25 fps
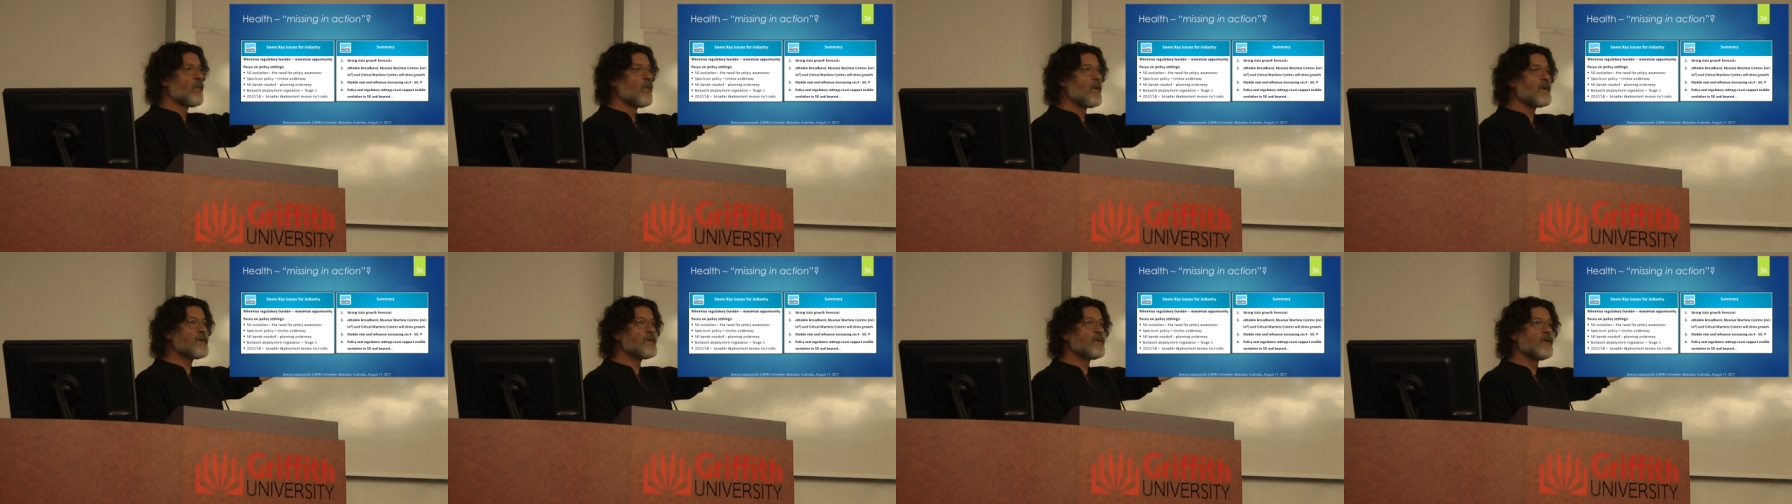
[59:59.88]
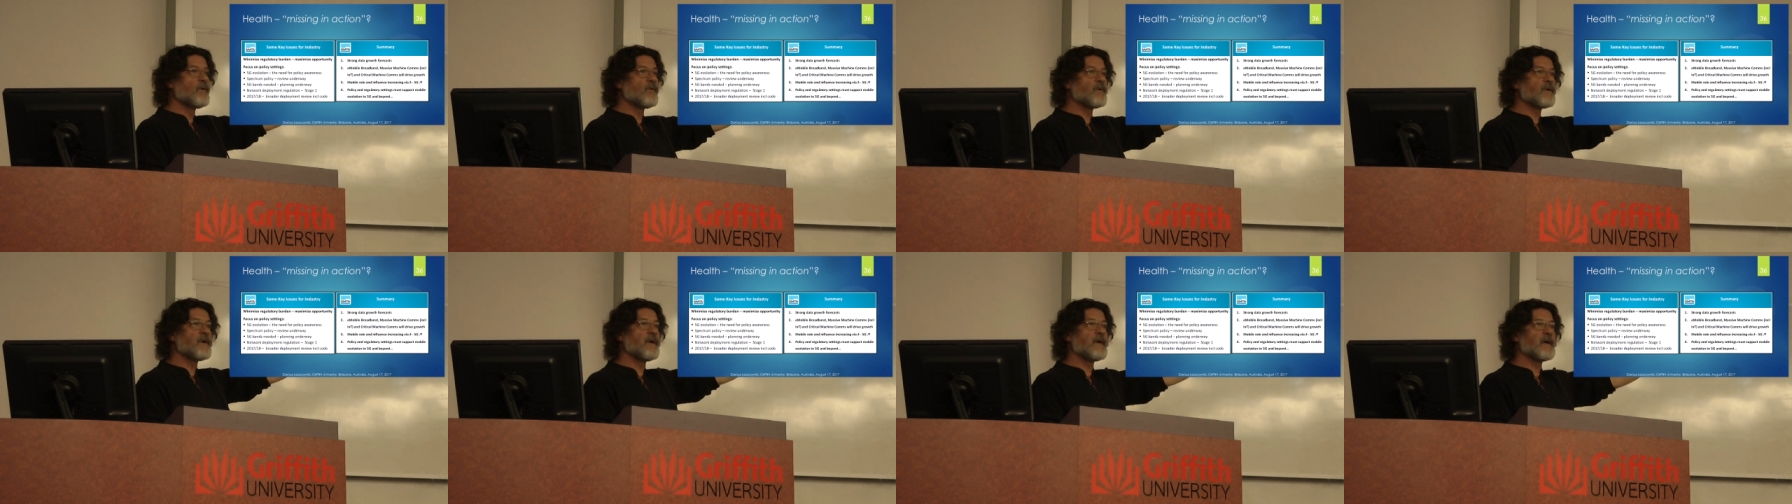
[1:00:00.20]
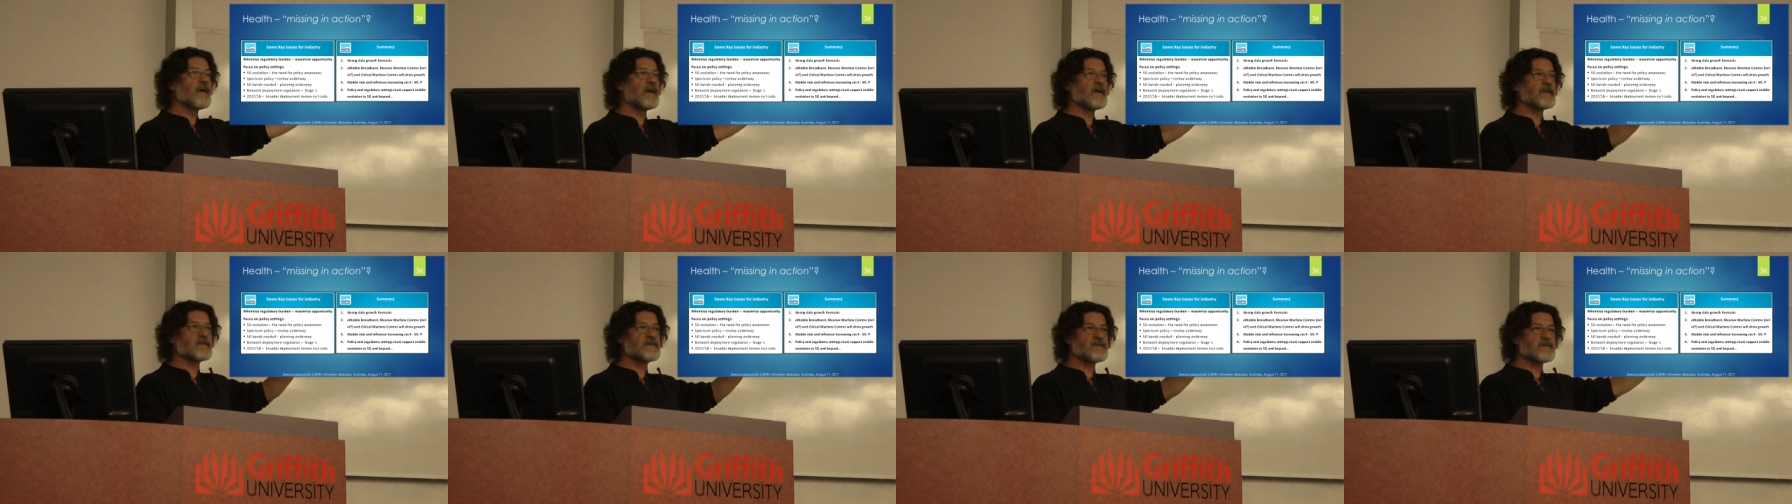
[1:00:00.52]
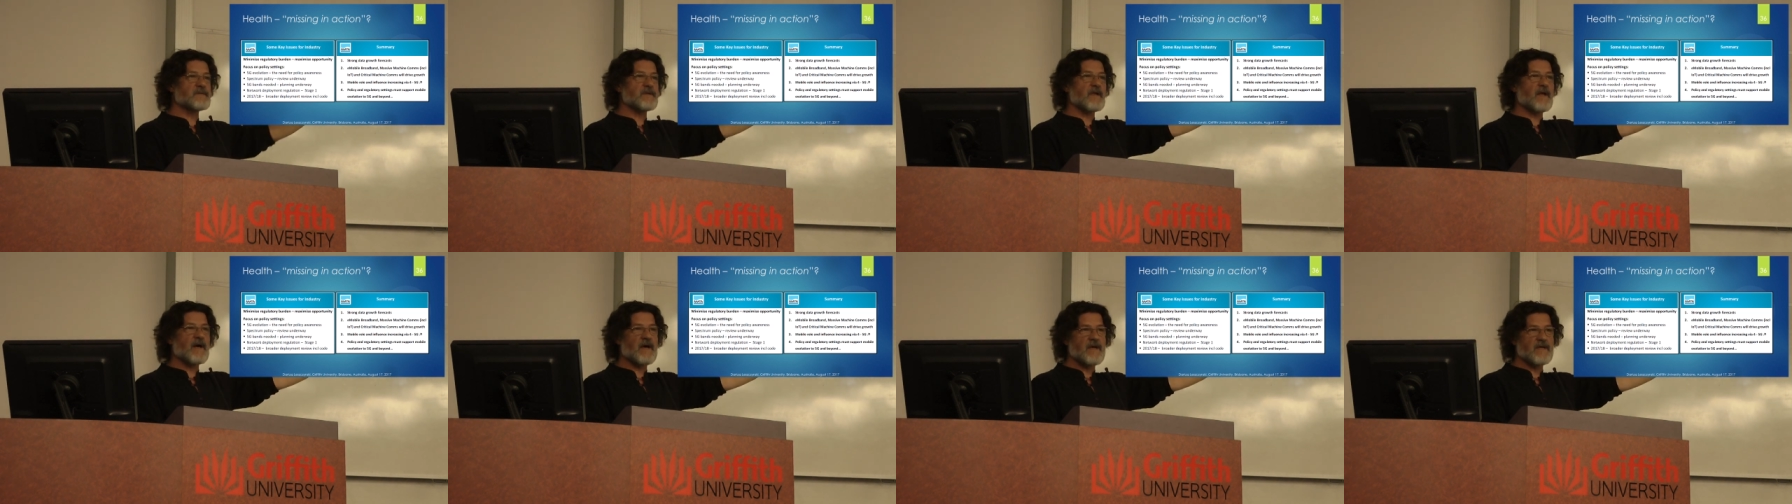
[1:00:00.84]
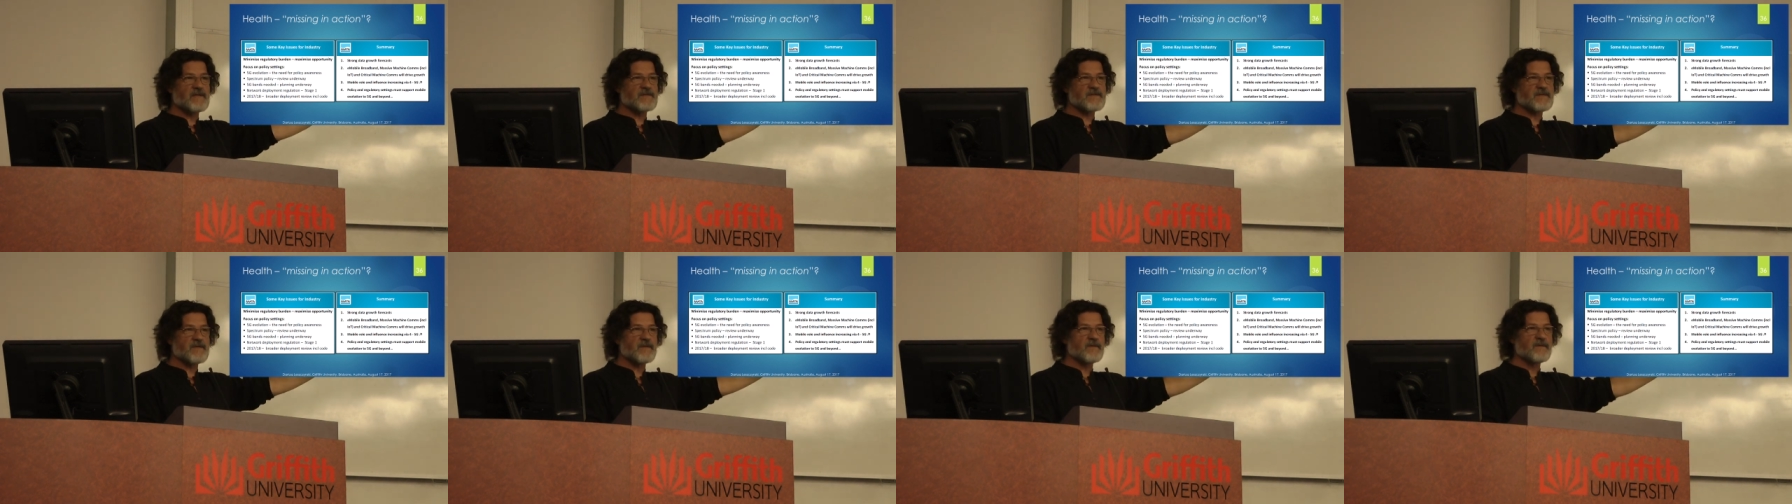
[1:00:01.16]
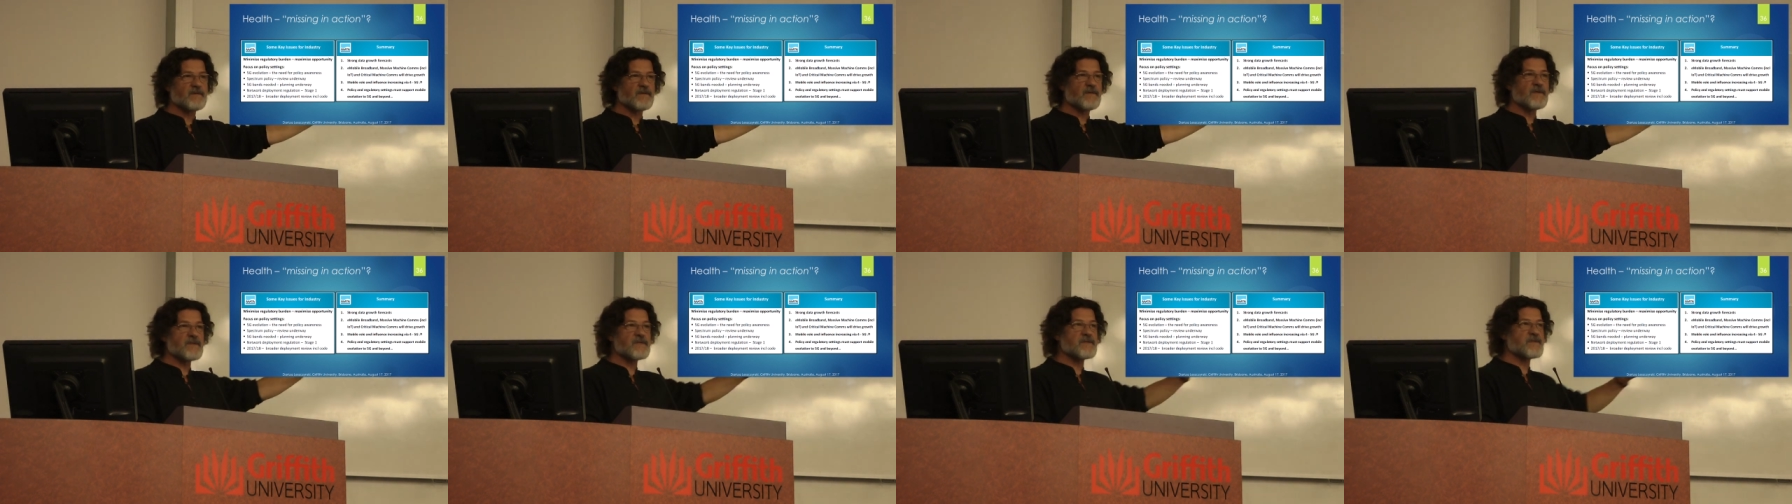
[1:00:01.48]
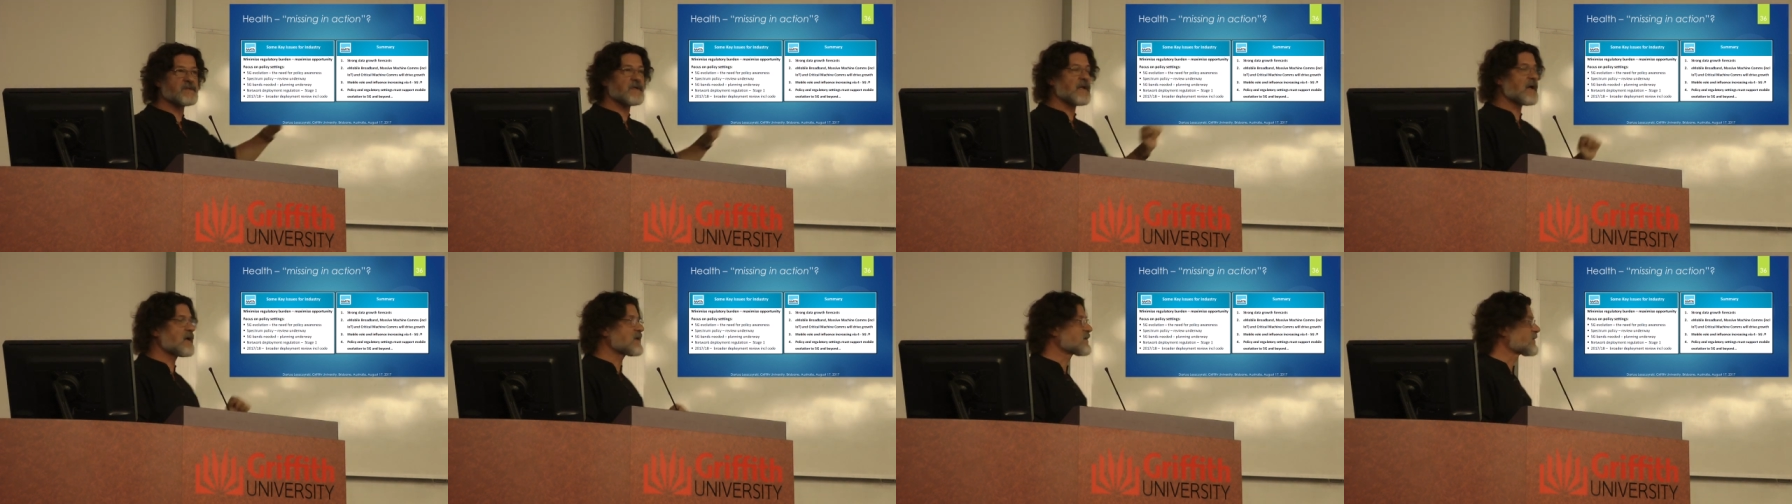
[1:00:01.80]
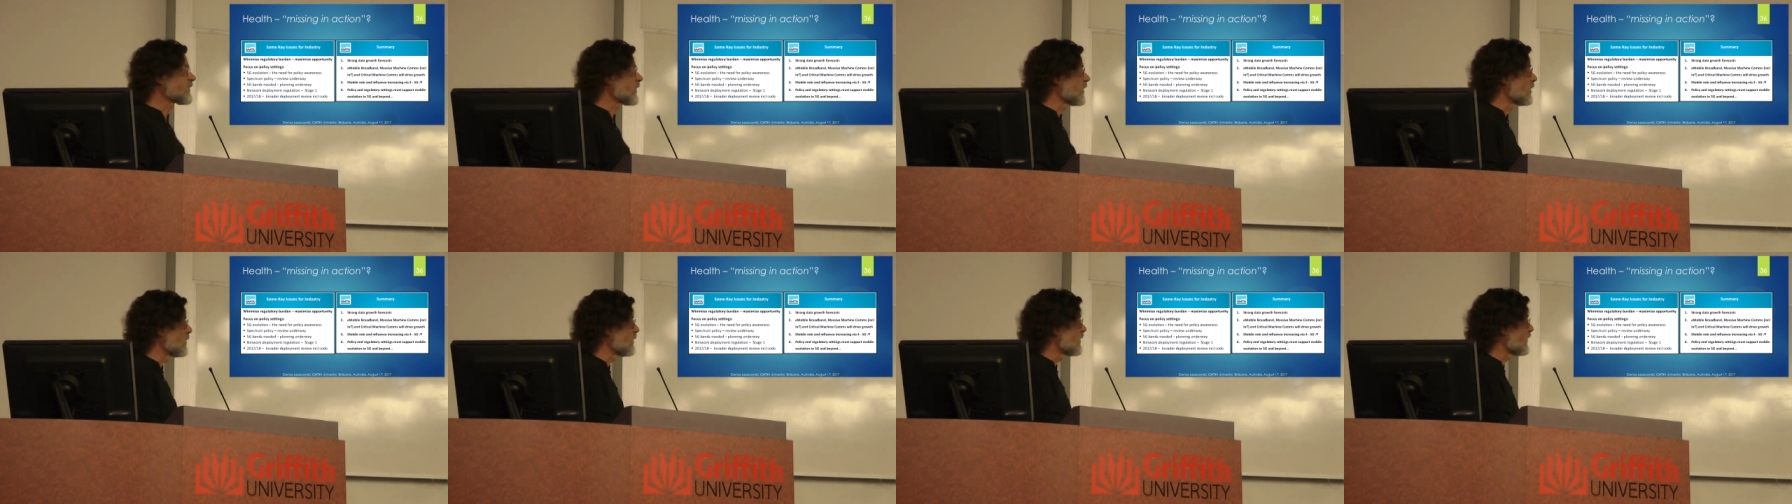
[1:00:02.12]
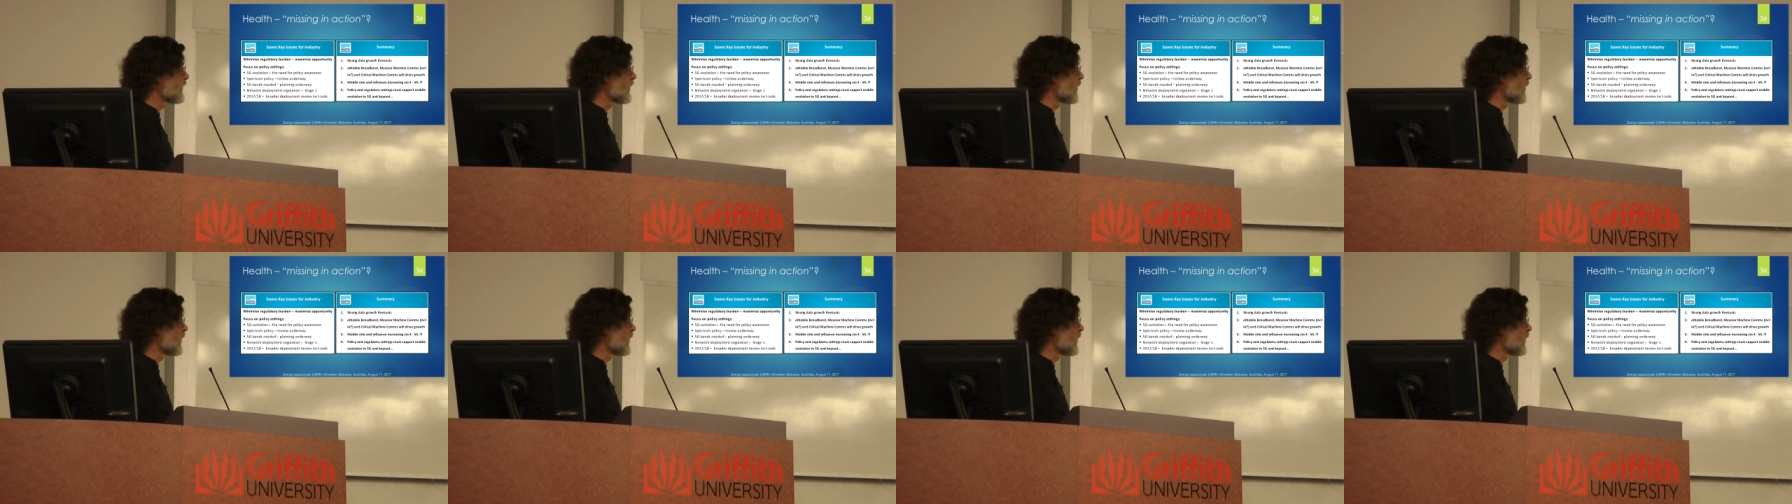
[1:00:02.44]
when looking at slides, this slide from,